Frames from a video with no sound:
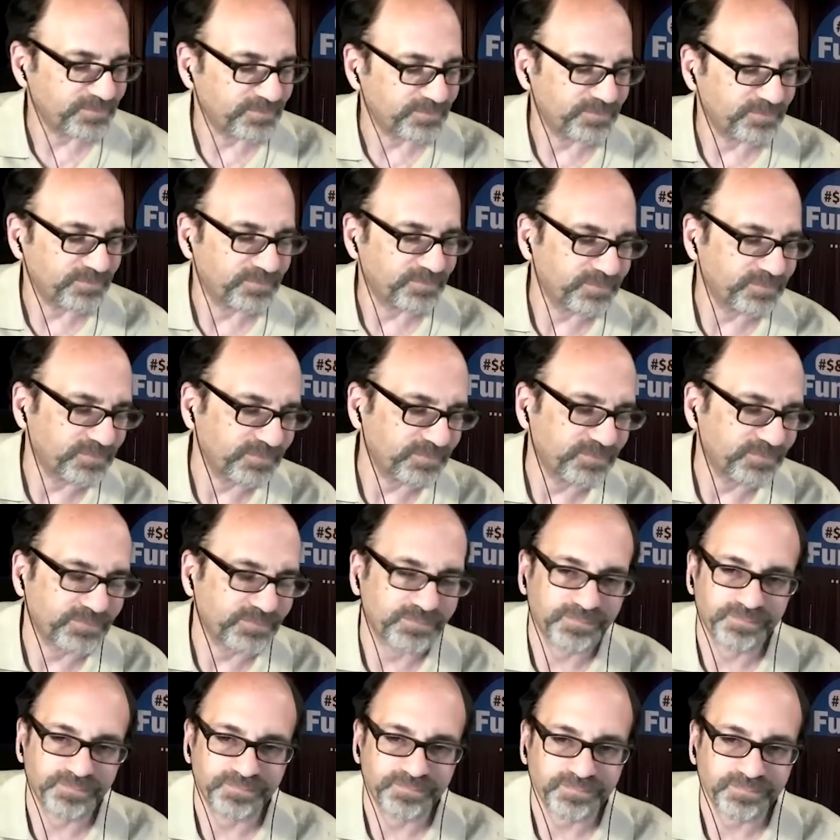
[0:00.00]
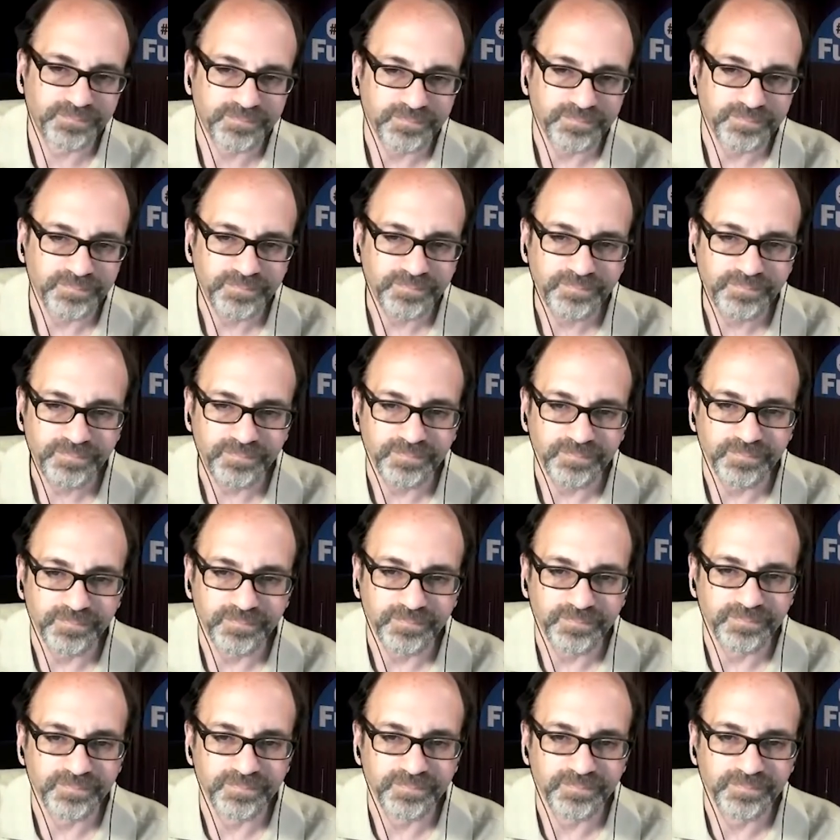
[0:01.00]
when reading uh,
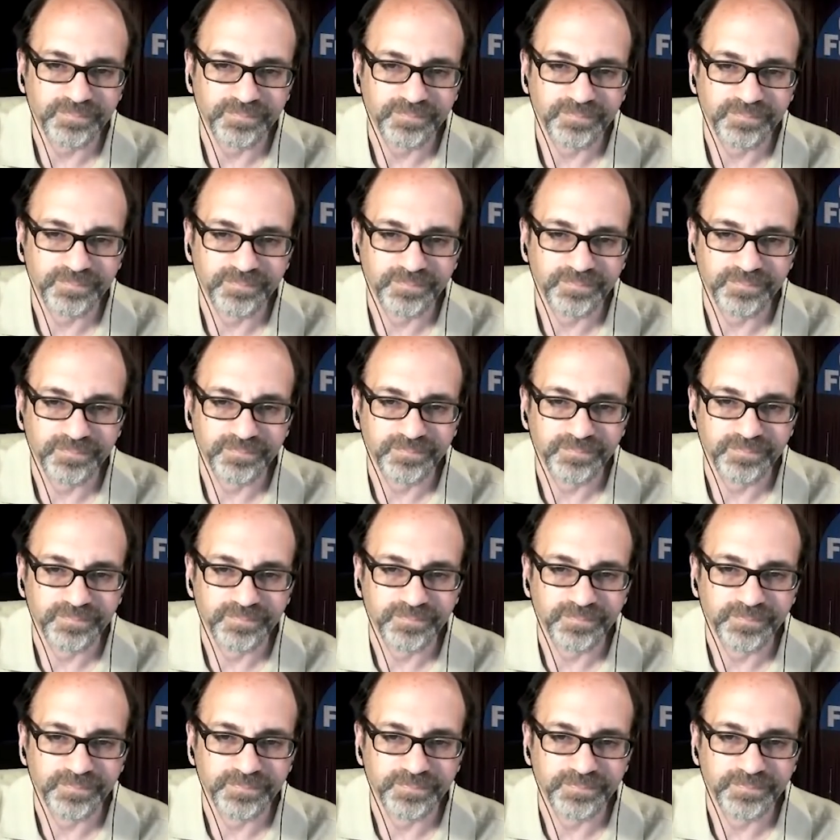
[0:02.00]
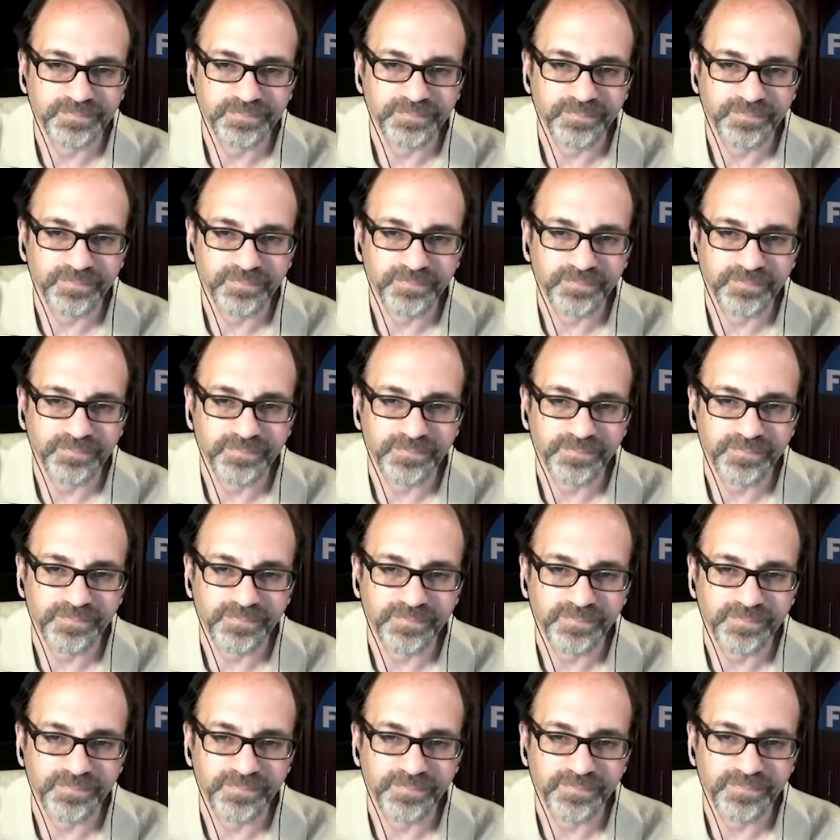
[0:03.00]
your bio was
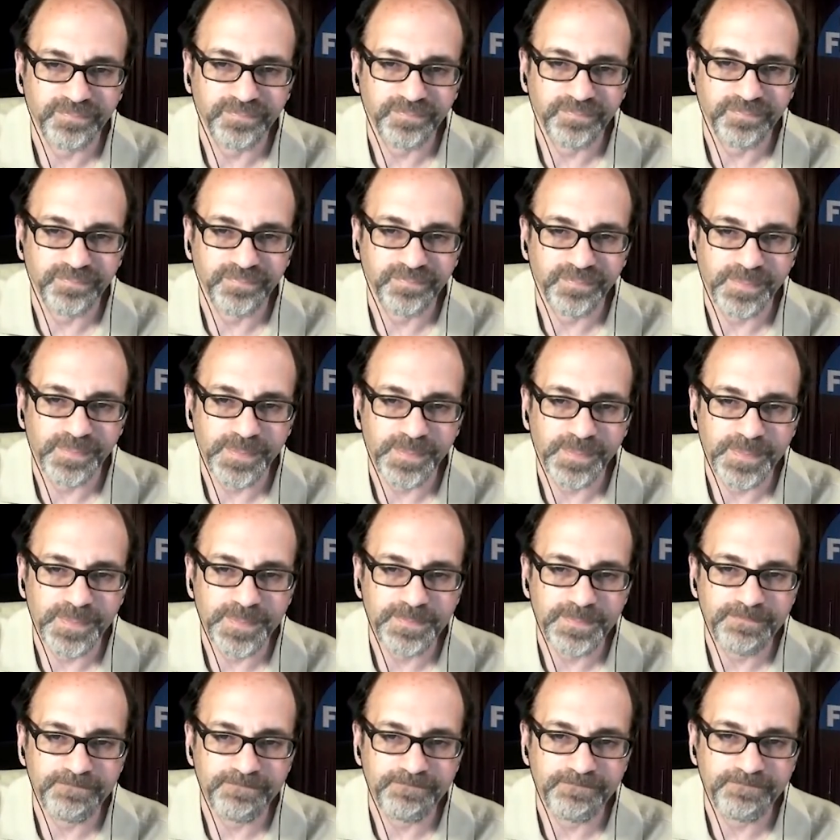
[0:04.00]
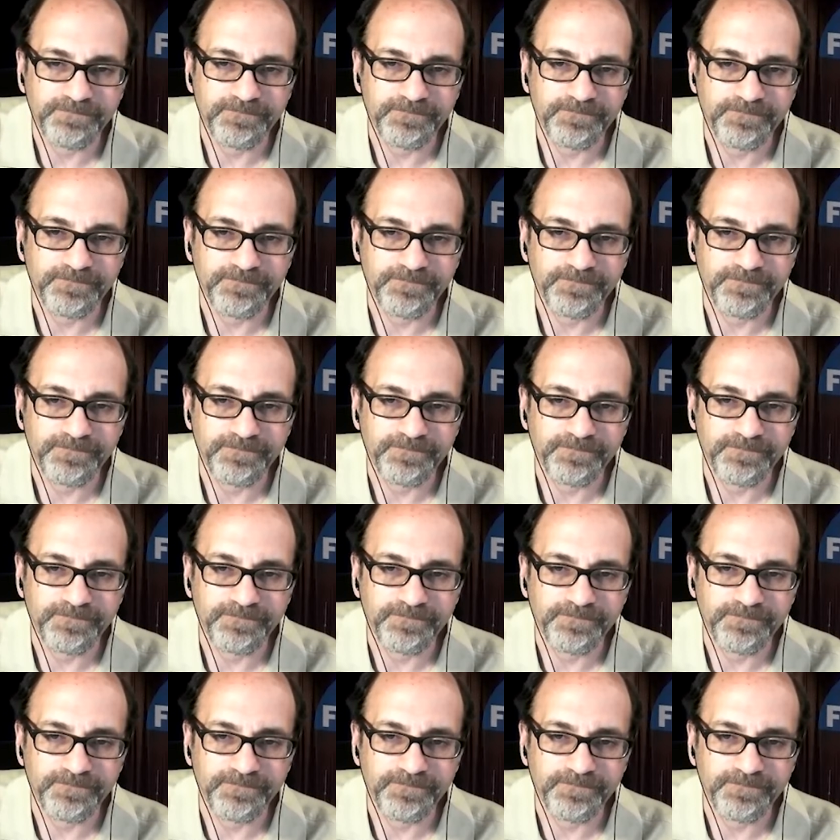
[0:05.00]
um, you